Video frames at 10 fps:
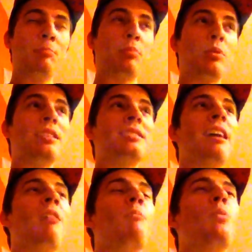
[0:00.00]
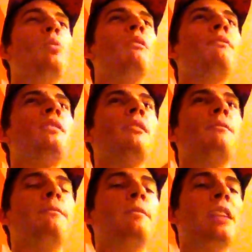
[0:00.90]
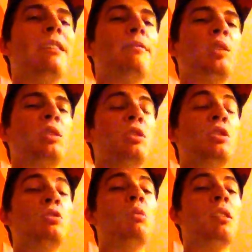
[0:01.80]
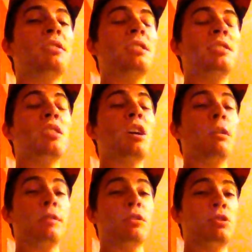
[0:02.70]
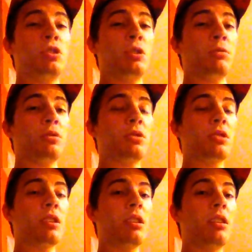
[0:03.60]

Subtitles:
brings out more of the flavor and the nuances of your juice.